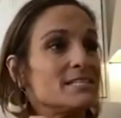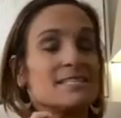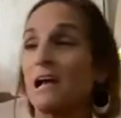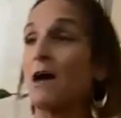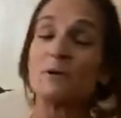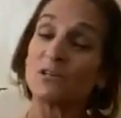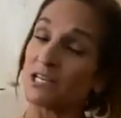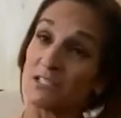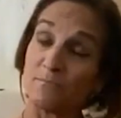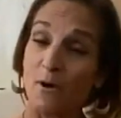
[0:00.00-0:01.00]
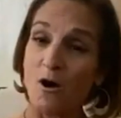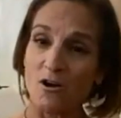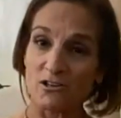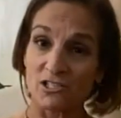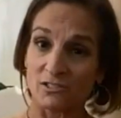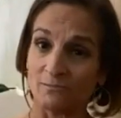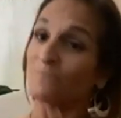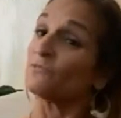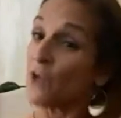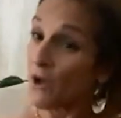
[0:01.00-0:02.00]
Szabo does bars.
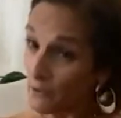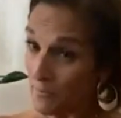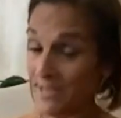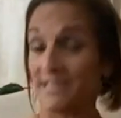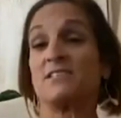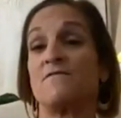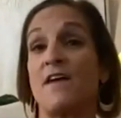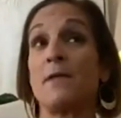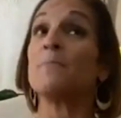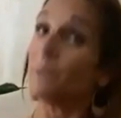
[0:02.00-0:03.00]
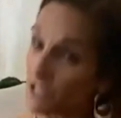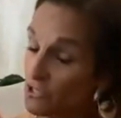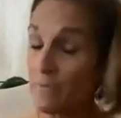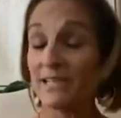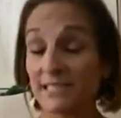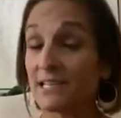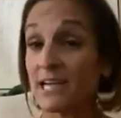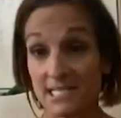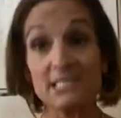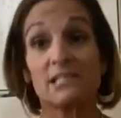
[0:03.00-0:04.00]
Not her best event, but she makes a
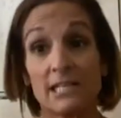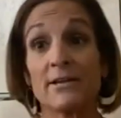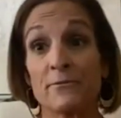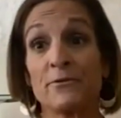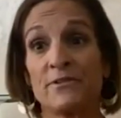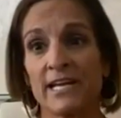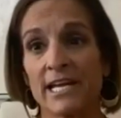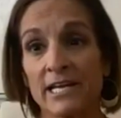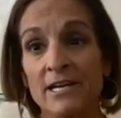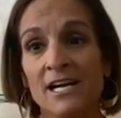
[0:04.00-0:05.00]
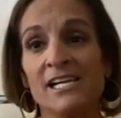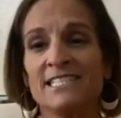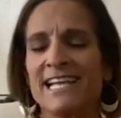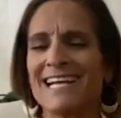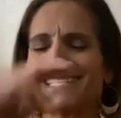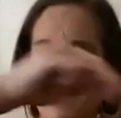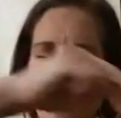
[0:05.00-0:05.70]
nice clean routine, takes